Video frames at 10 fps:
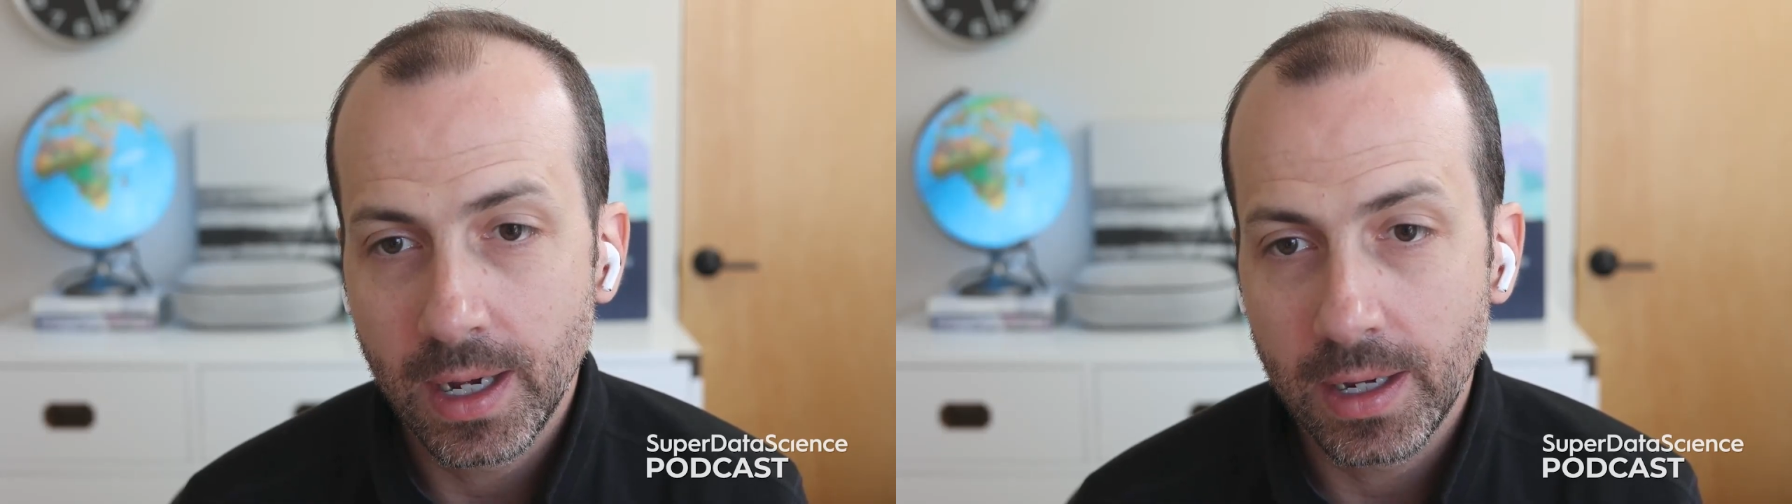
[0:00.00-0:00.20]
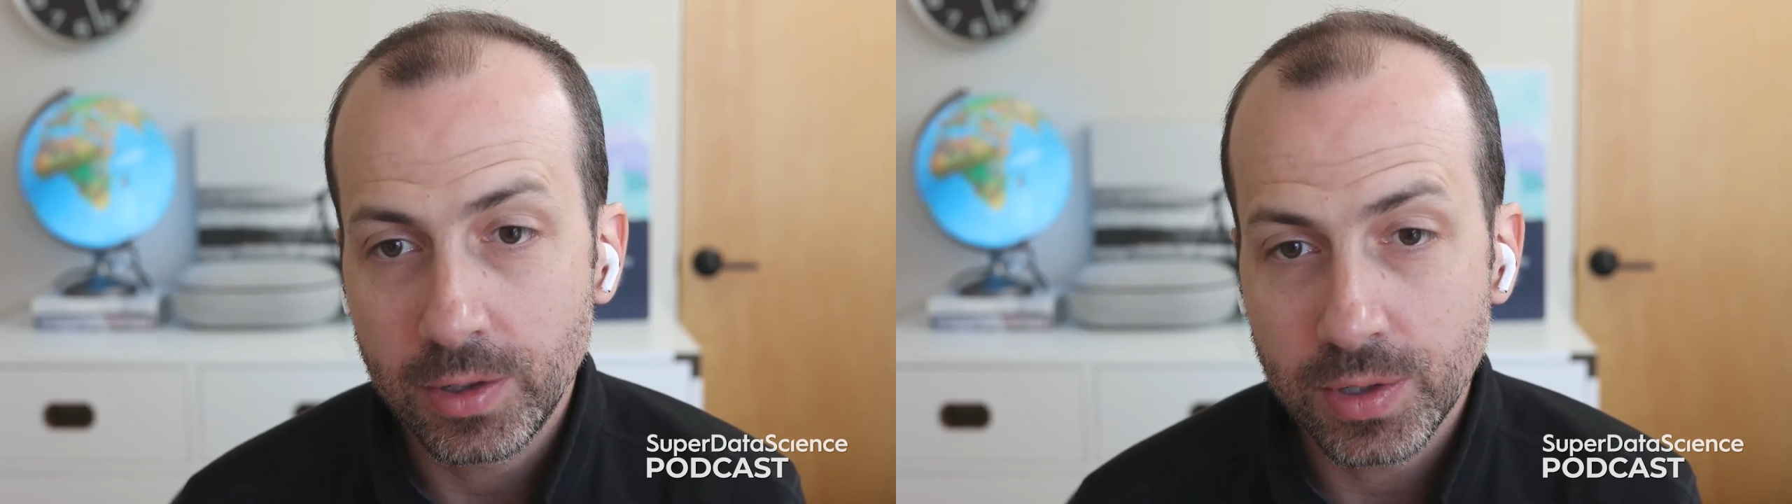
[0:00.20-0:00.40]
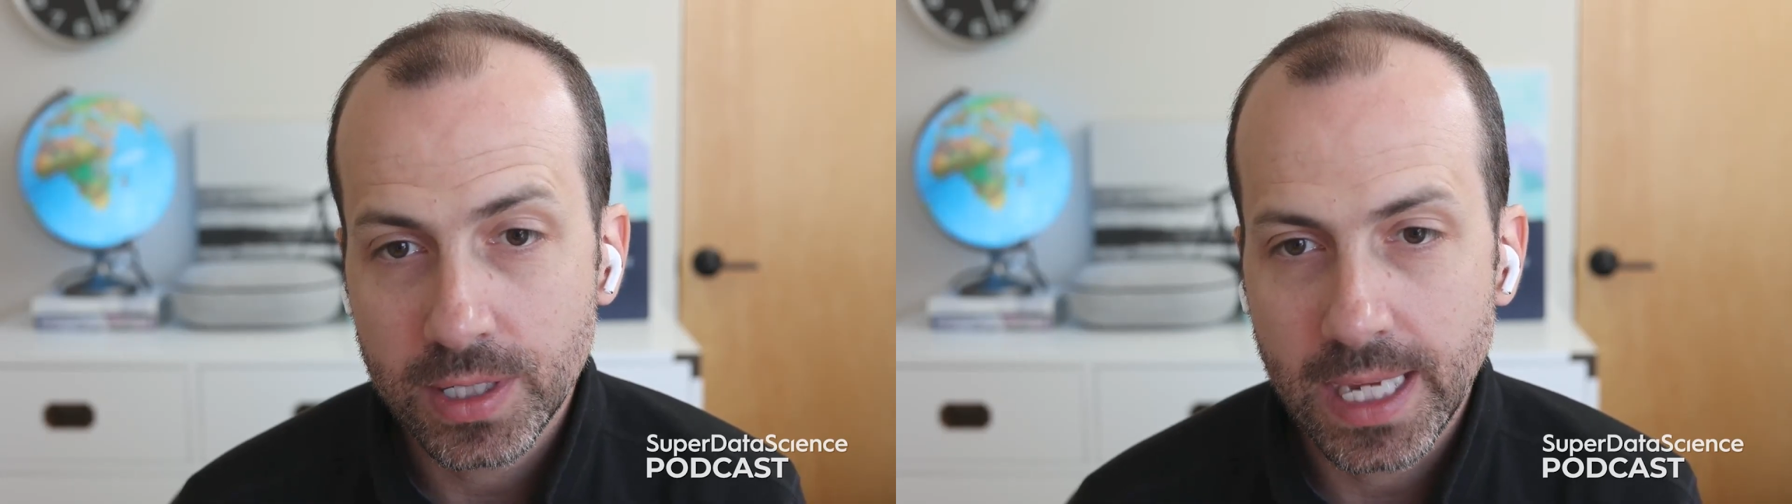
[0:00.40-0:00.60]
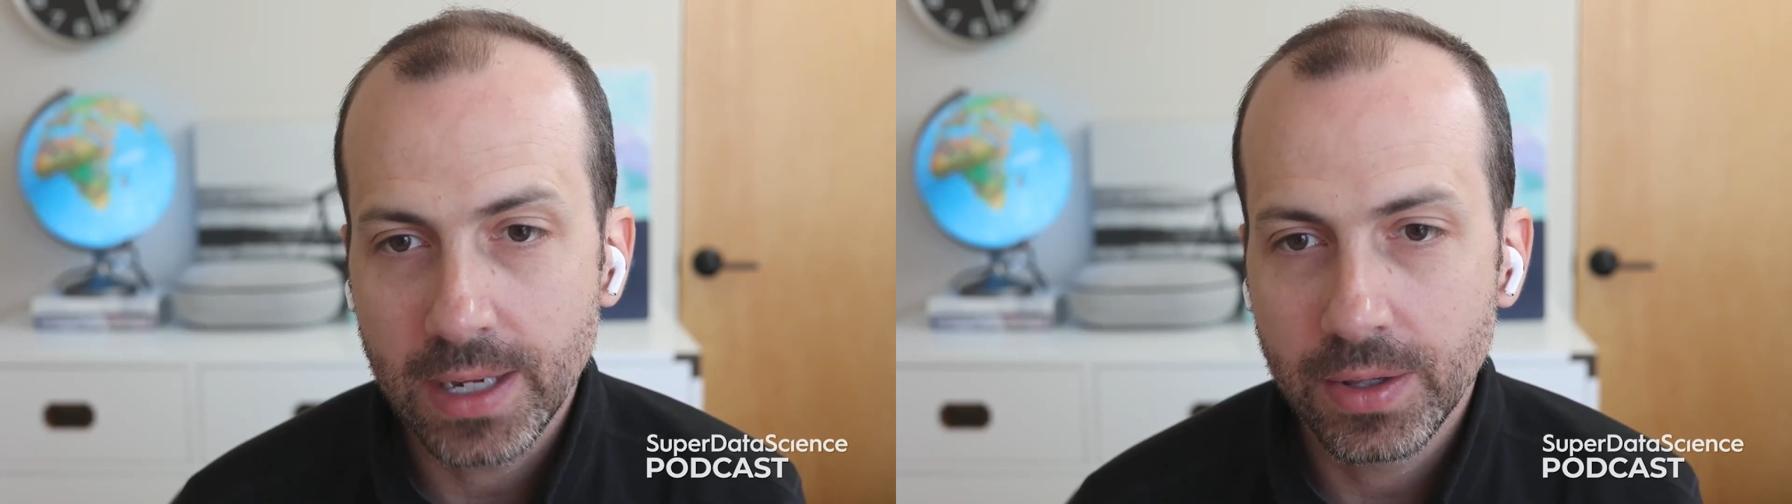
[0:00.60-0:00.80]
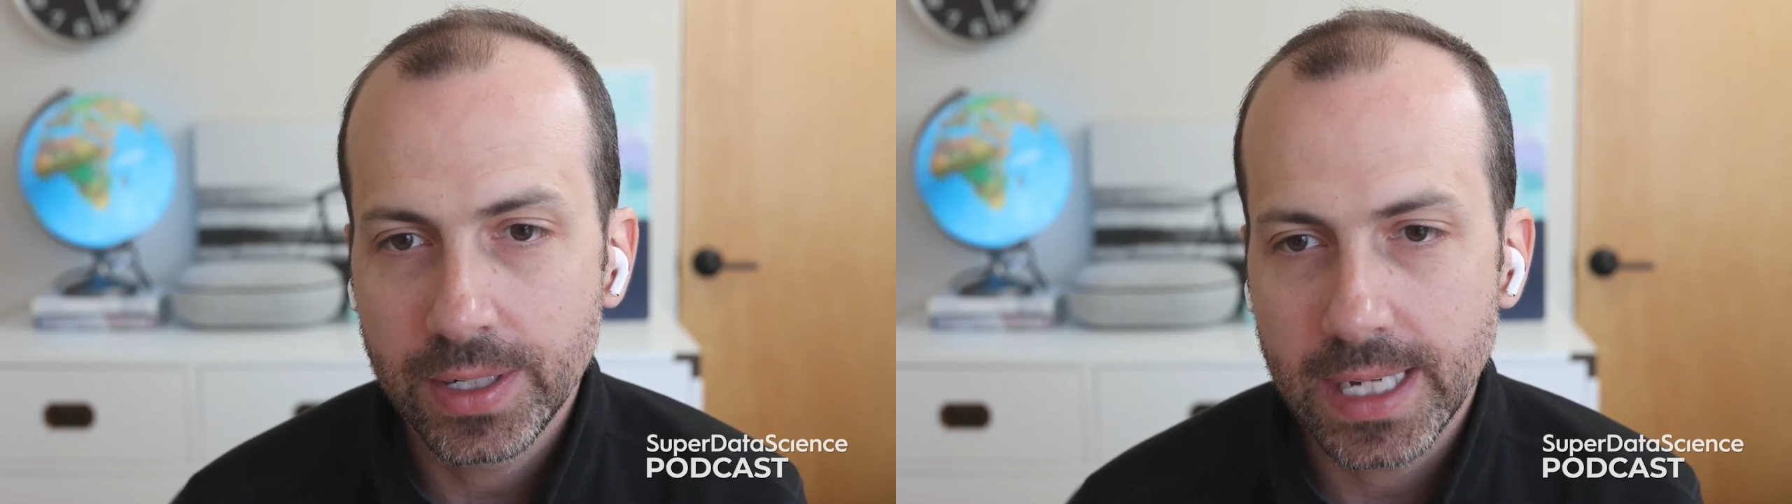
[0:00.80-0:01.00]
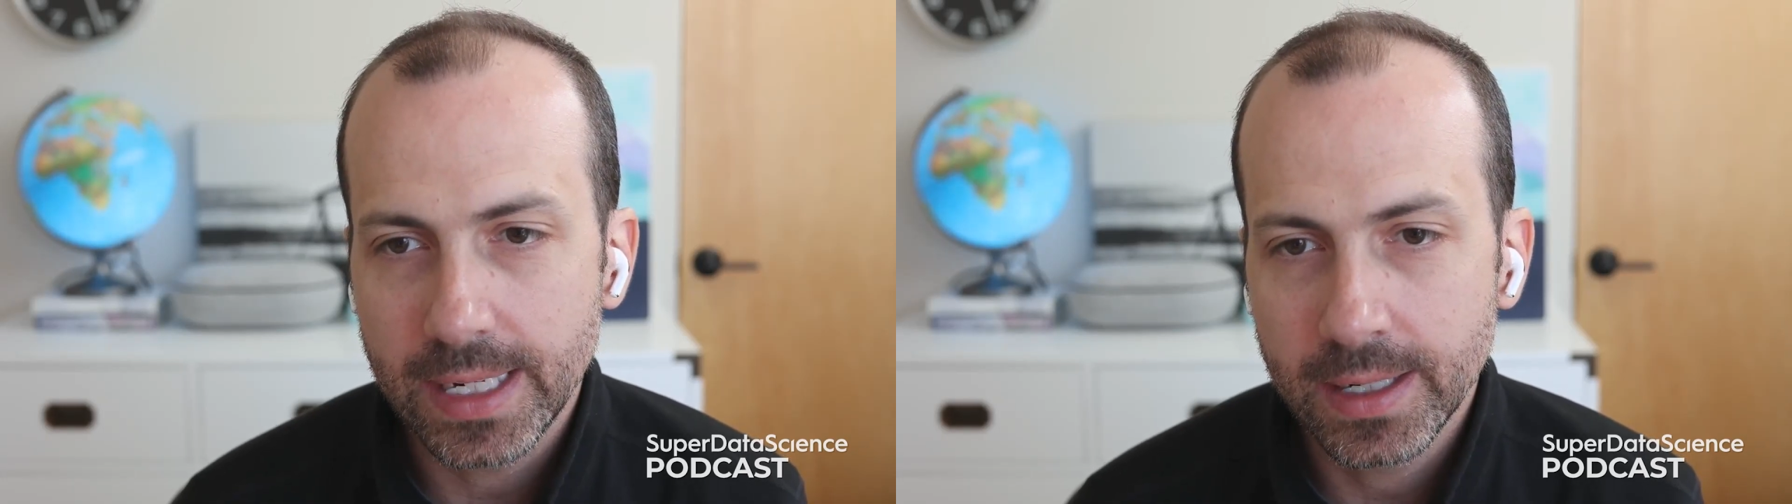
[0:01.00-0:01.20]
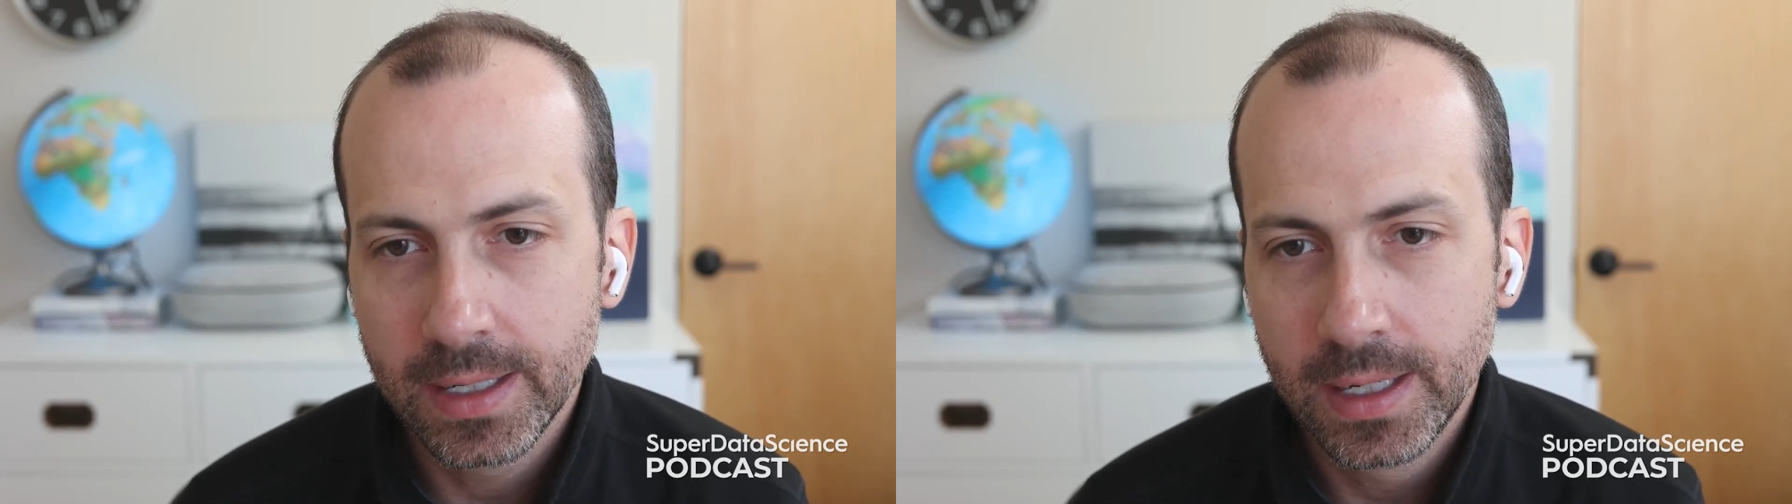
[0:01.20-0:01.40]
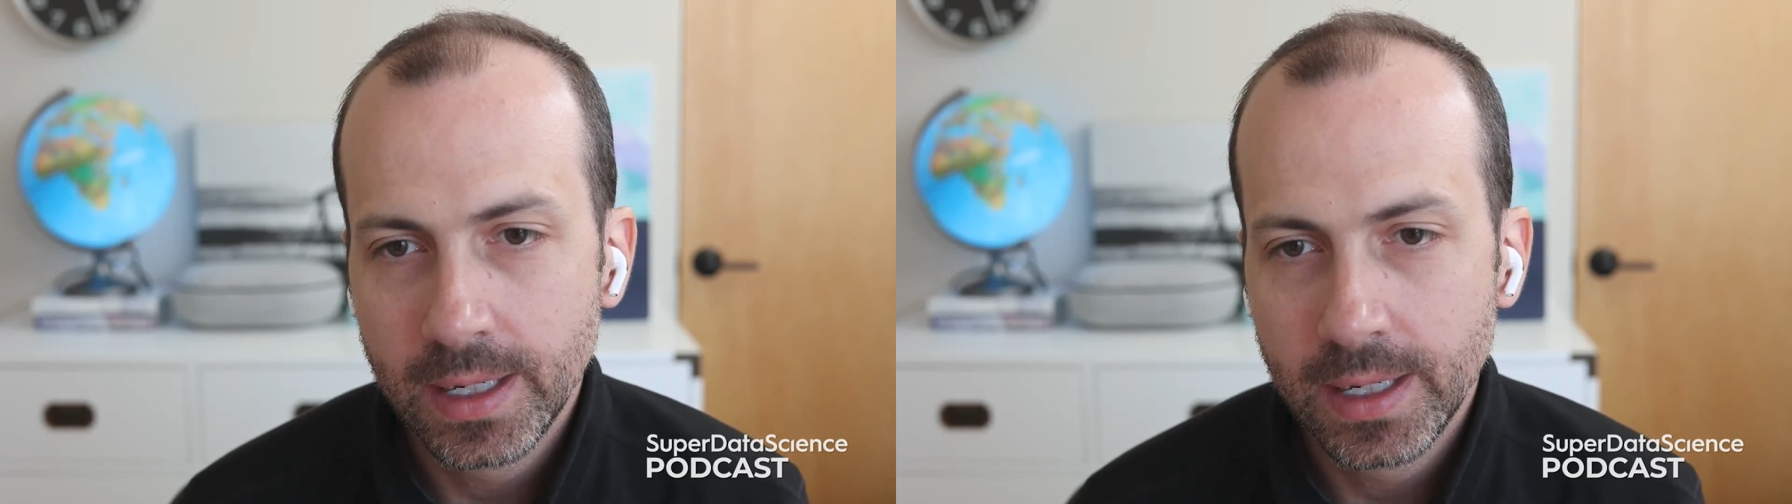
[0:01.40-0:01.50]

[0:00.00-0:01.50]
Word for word: you scale the data,